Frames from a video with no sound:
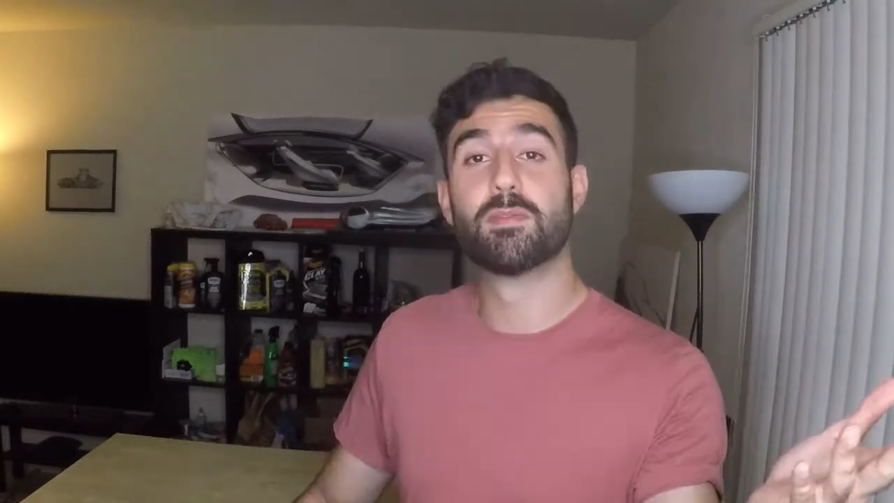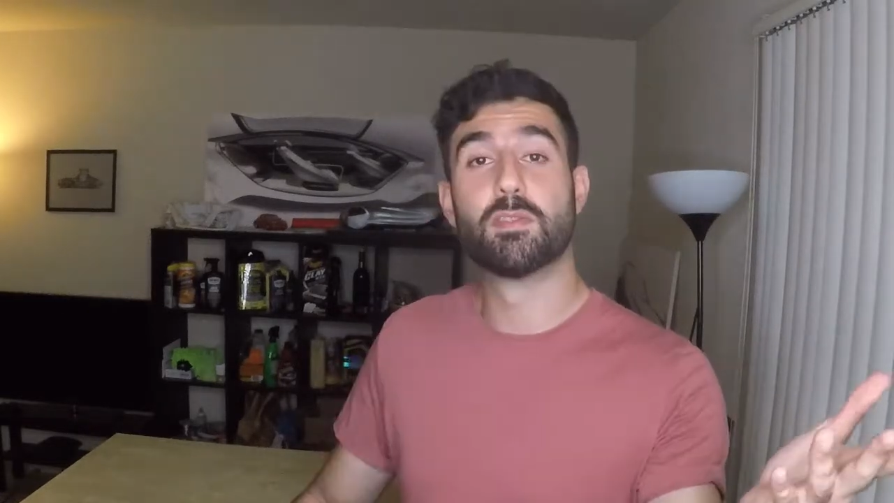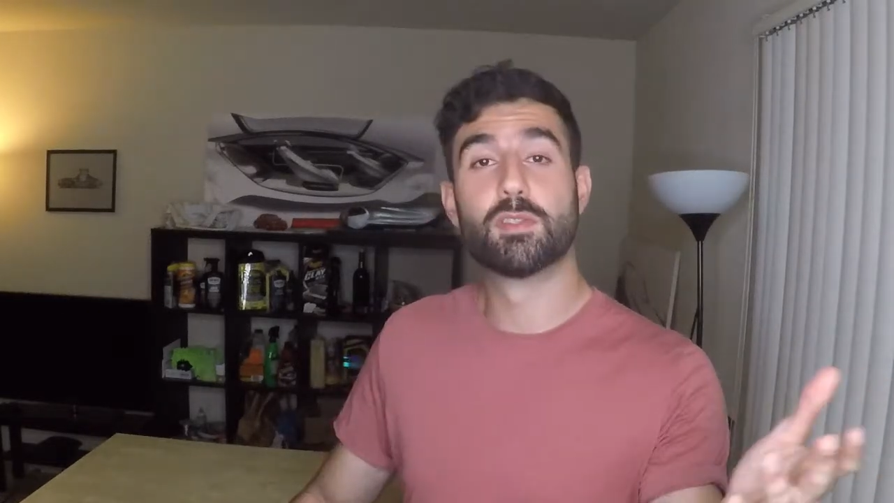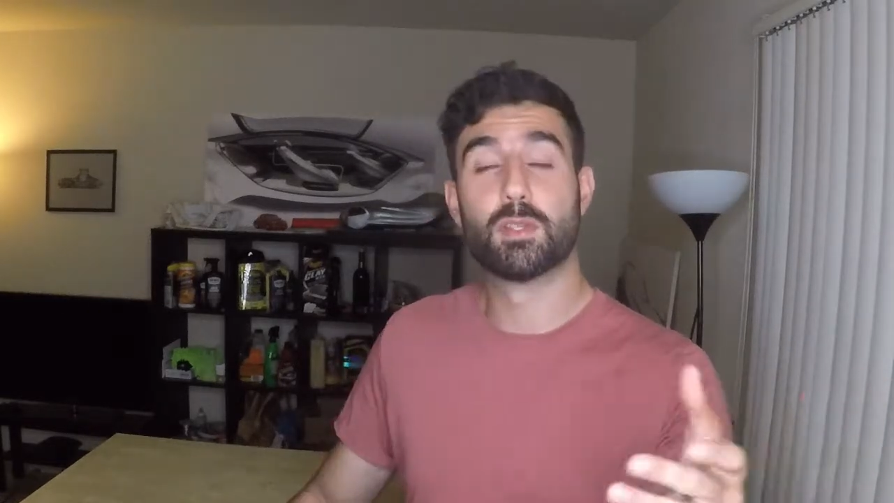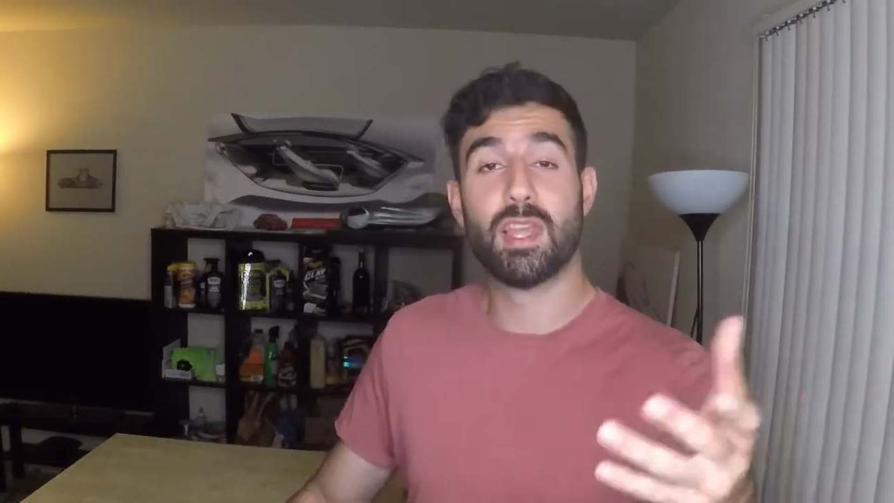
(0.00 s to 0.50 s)

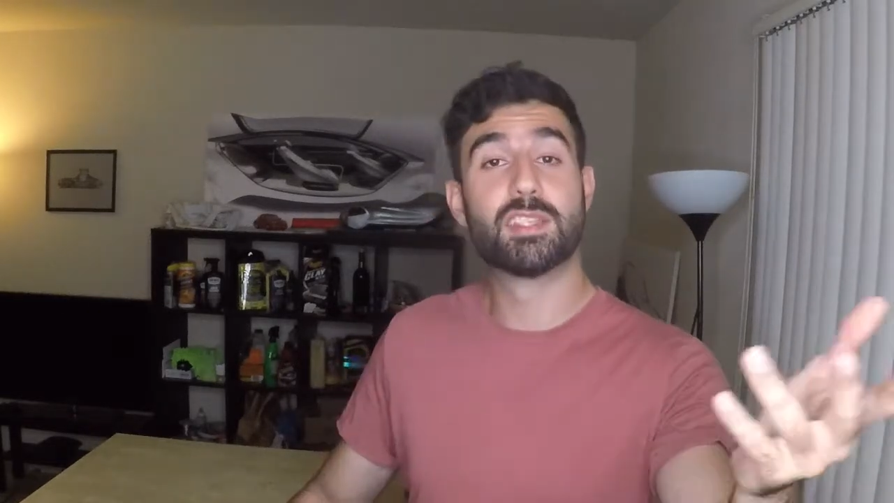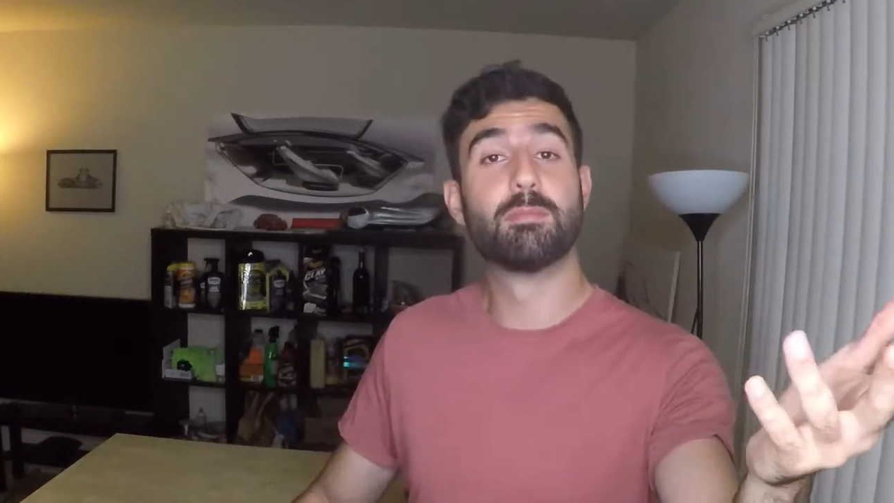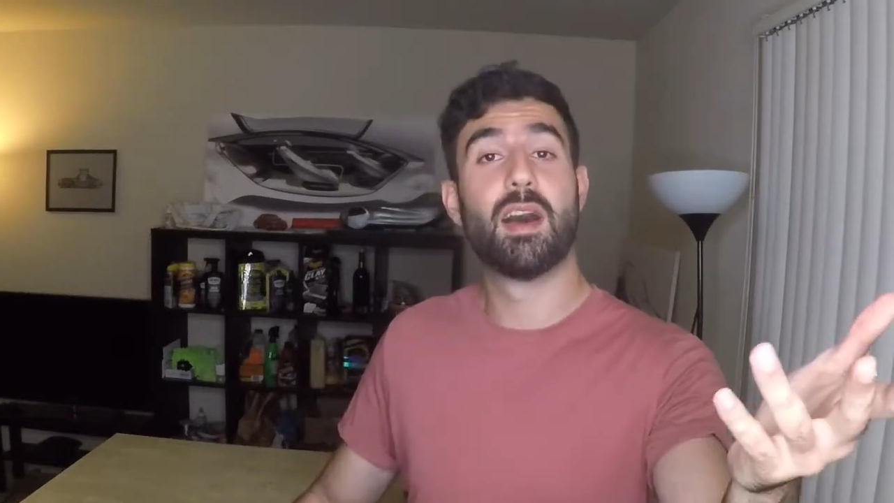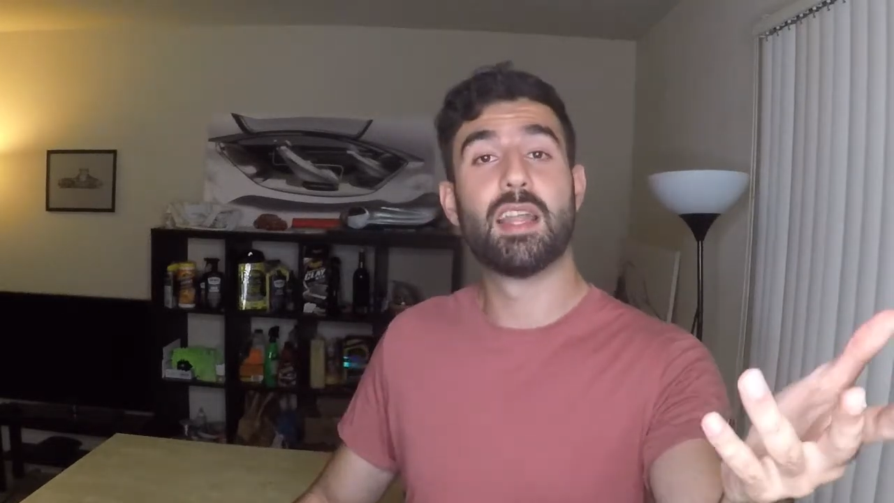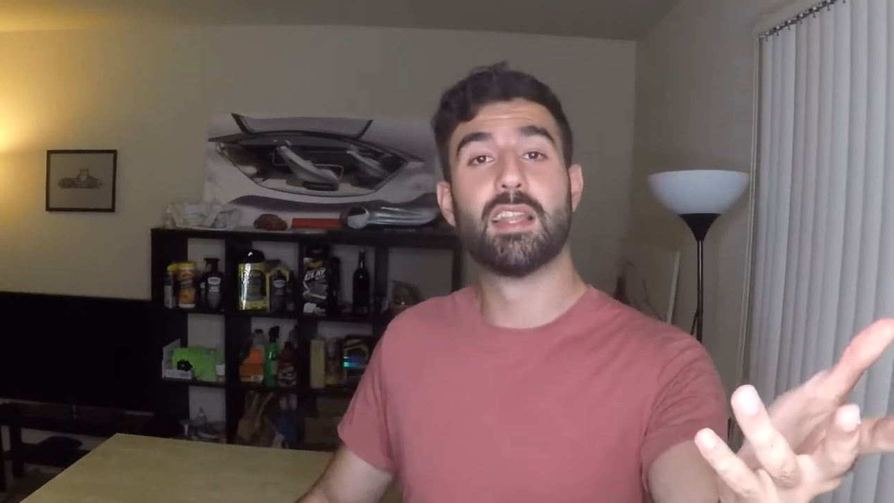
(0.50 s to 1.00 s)
So that's
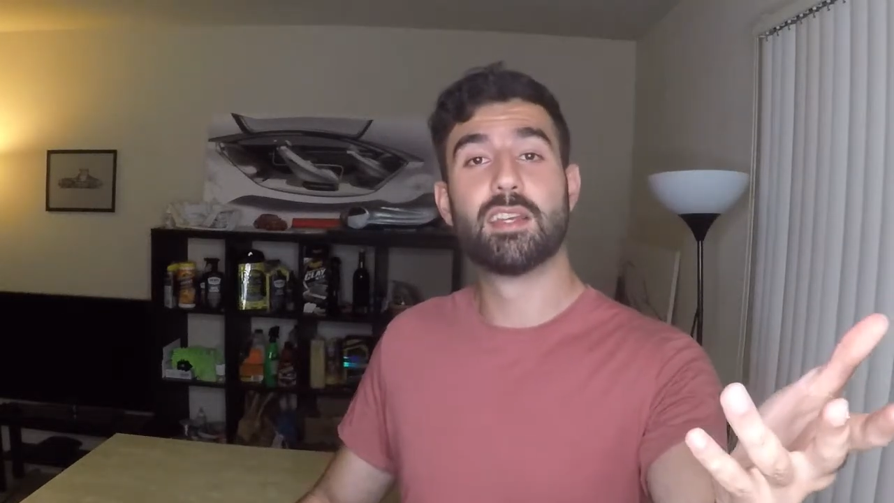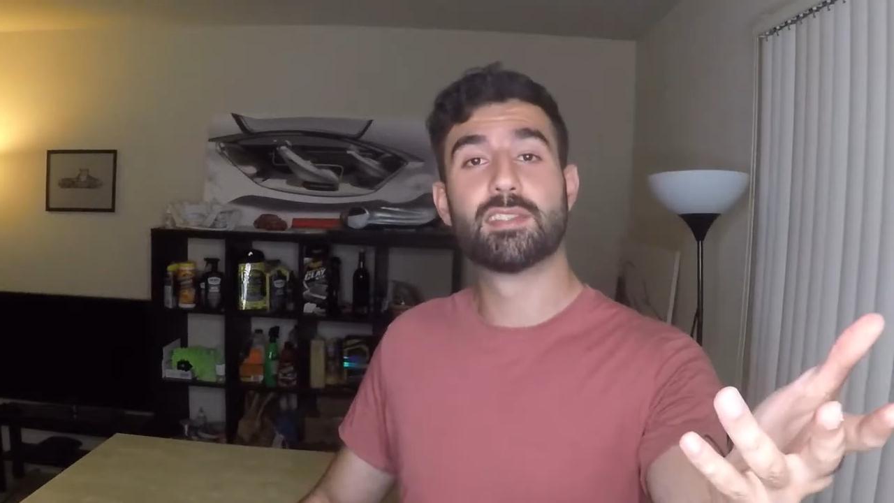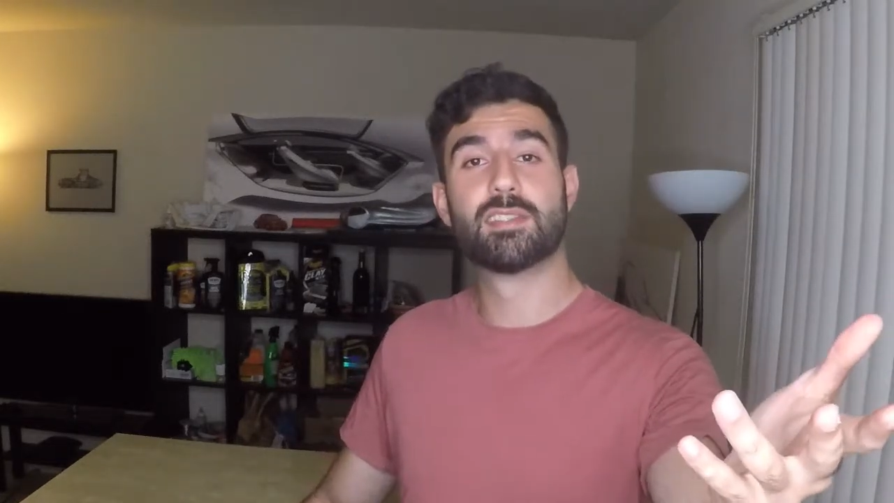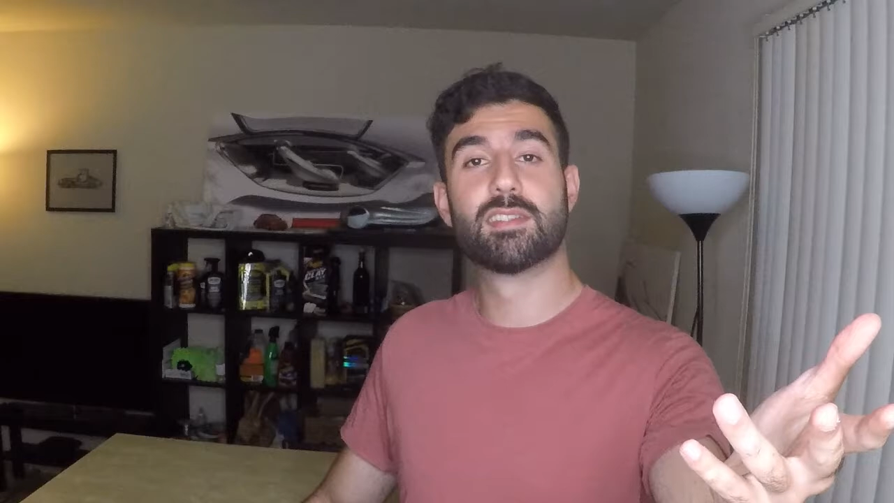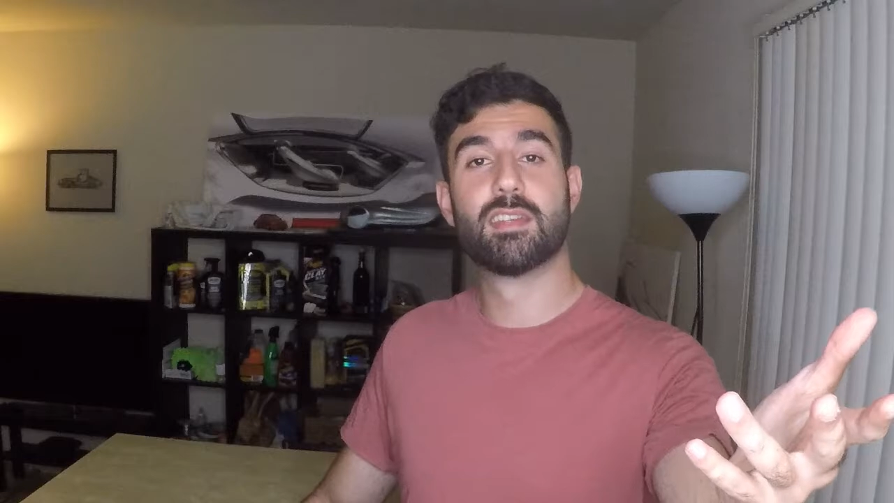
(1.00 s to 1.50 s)
my
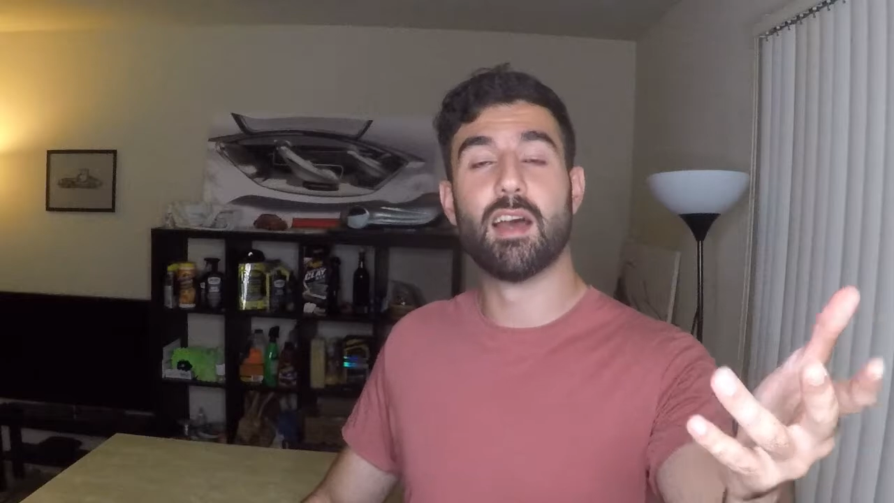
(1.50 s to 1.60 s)
list.